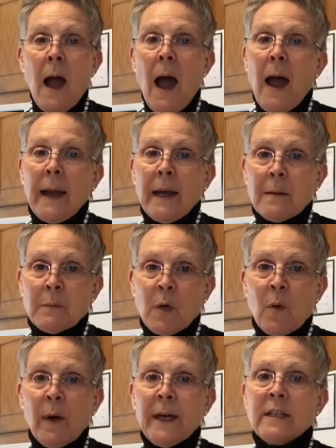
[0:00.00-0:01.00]
I am
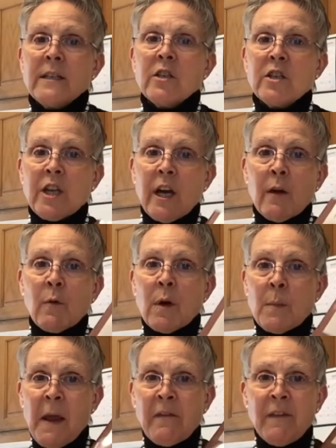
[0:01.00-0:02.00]
going to share one
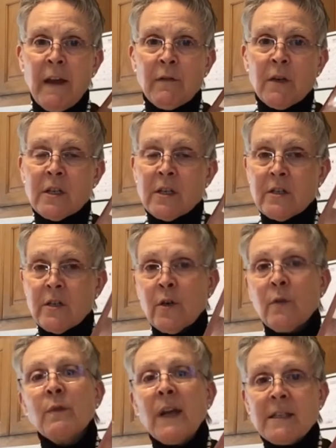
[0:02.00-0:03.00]
of my favorite
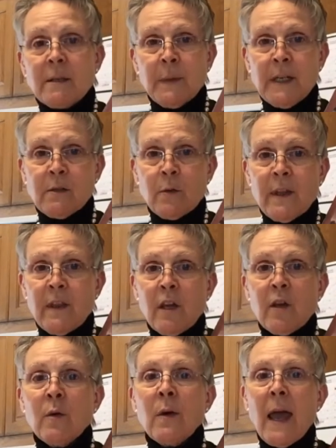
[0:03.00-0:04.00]
dessert recipes with
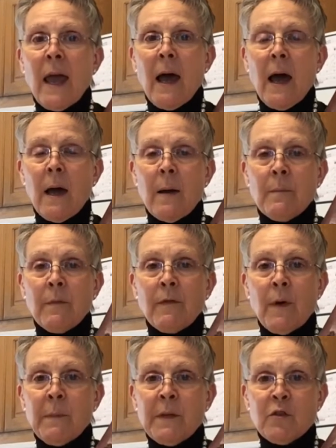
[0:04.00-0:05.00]
you
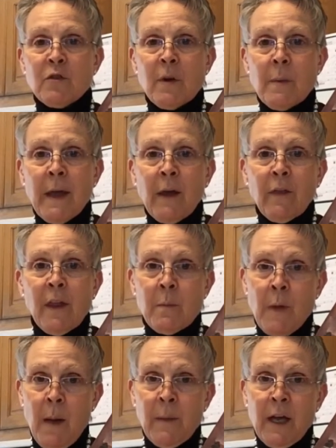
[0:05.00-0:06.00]
from the Trim Healthy
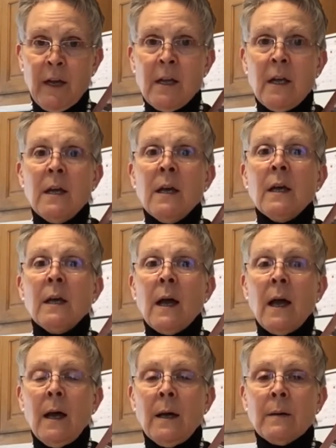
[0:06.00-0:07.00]
Mama
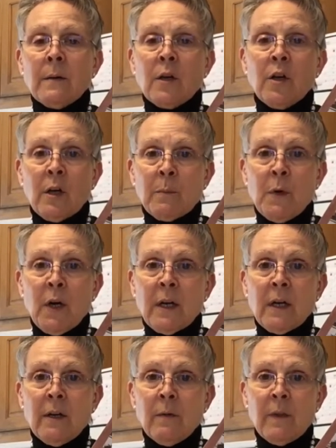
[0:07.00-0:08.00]

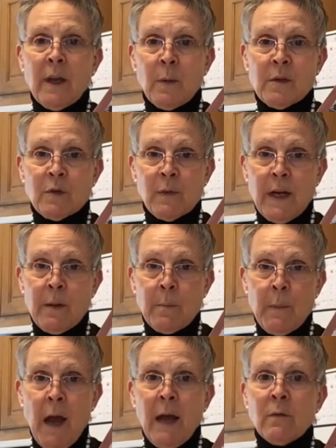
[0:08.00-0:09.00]
cookbook that was written
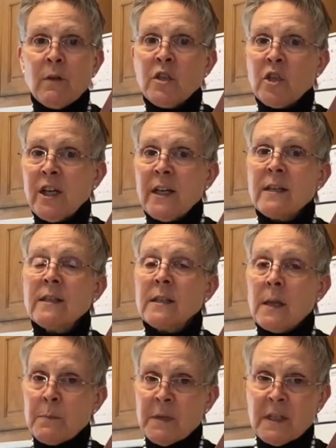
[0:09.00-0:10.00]
by Rashida
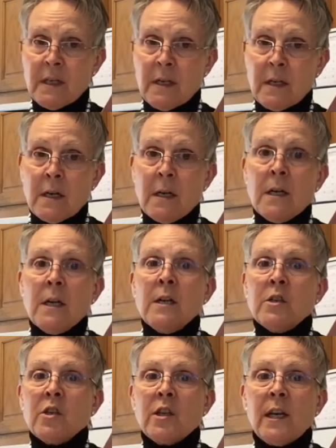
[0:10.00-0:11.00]
Simpson.
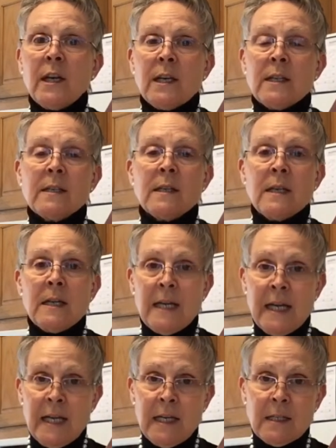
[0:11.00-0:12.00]
She is the
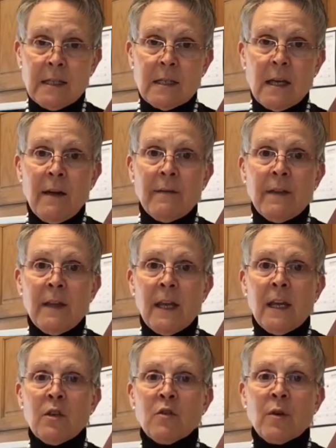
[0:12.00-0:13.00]
niece of
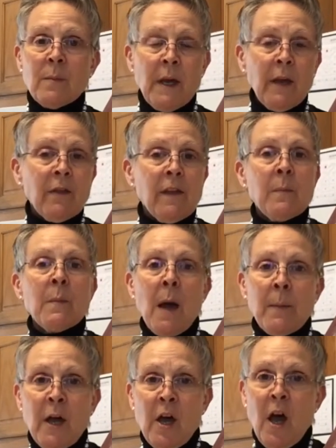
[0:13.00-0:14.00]
the Trim Healthy
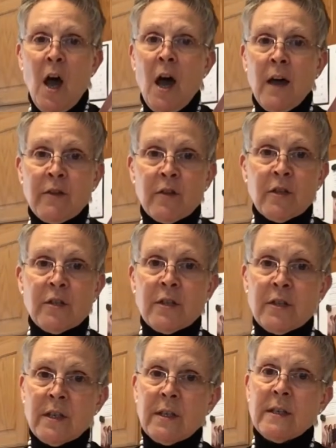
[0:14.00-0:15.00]
Mama
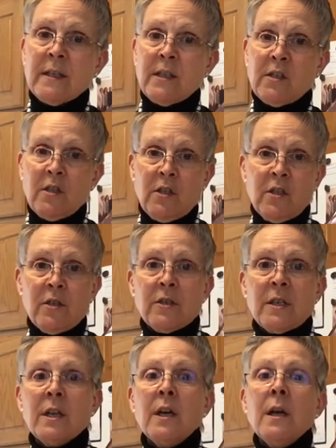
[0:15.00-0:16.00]
authors,
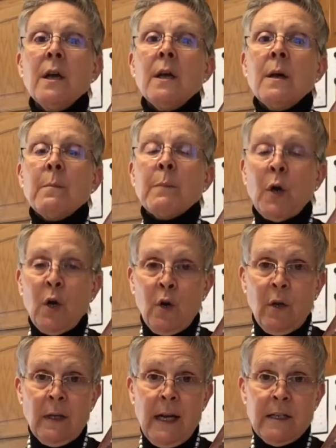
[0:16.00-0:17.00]
sisters,
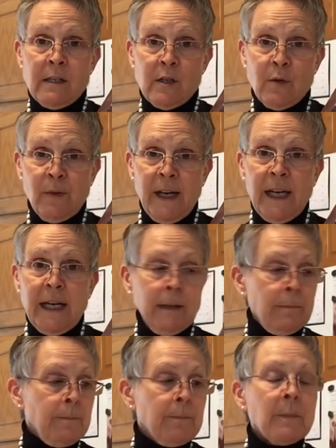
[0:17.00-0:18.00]
Pearl and
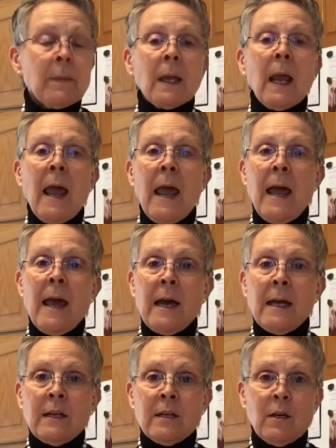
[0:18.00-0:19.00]
Serene.
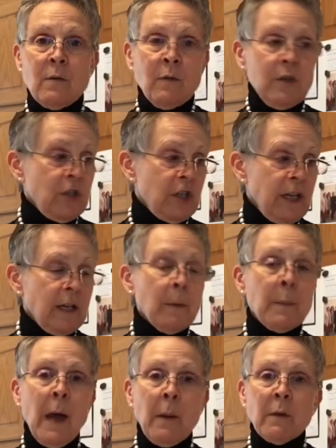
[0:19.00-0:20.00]
And
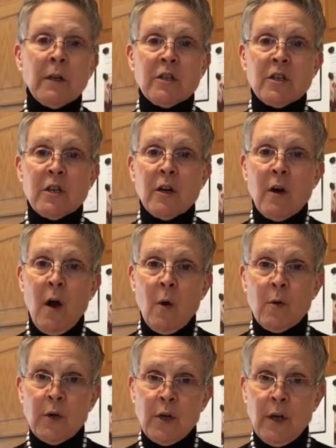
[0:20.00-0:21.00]
Rashida published her
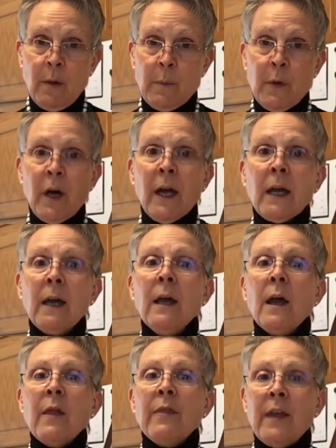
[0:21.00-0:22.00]
own cookbook
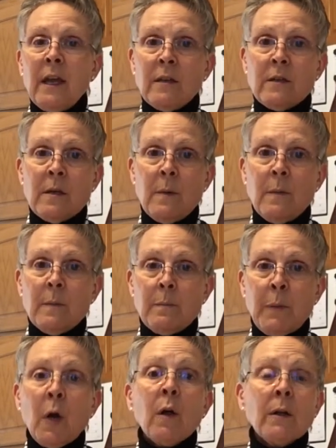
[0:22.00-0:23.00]
that
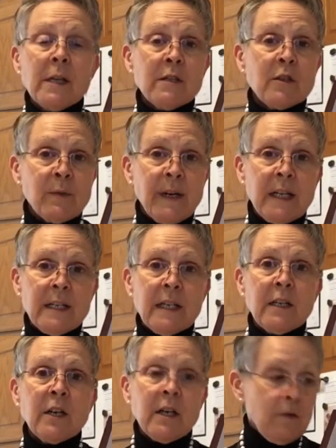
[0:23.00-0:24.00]
Pearl and Serene
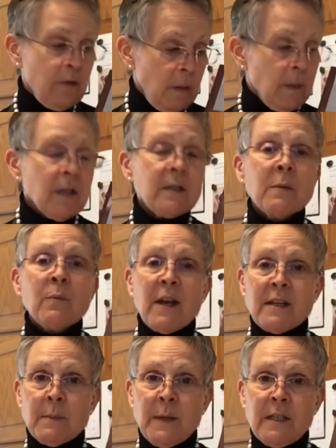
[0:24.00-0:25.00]
did contribute some
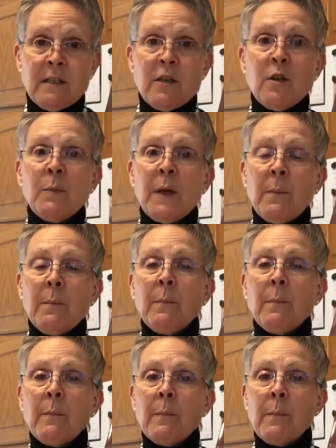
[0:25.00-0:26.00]
recipes to, but
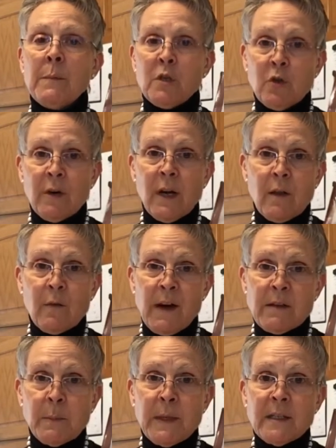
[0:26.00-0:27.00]
majority of the
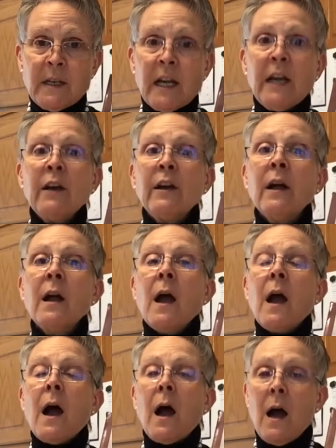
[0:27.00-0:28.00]
recipes in here
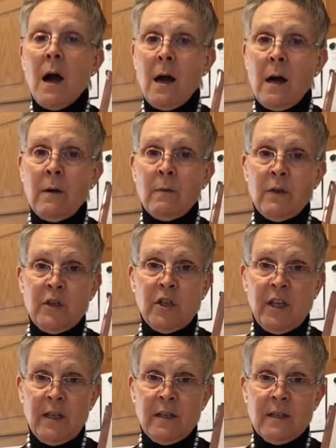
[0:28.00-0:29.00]
are
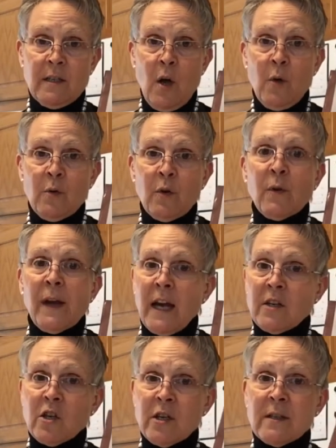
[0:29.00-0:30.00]
Rashida's own
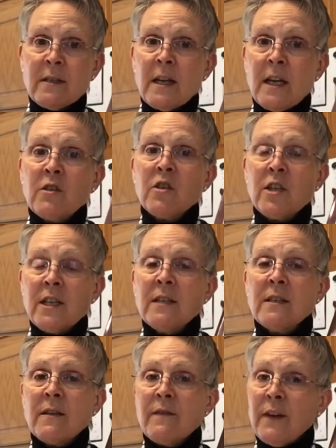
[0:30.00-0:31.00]
creations, and
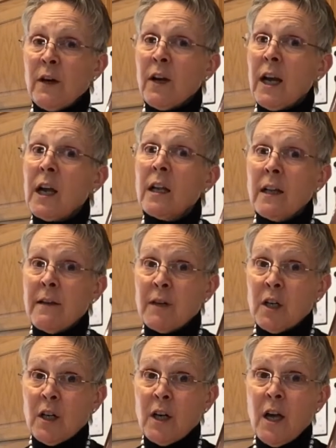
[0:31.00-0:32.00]
she's a very
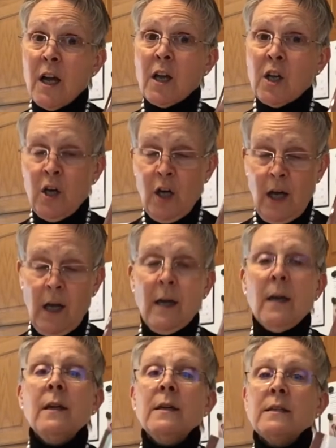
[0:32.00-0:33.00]
clever cook,
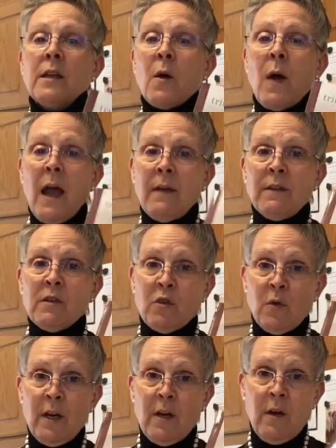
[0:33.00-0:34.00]
so I've
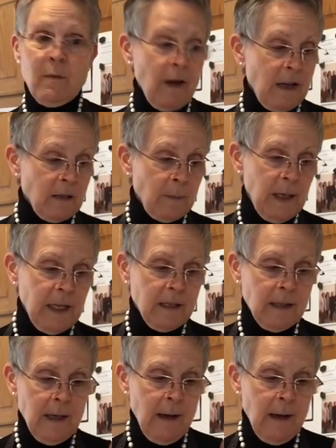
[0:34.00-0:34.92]
enjoyed her recipes.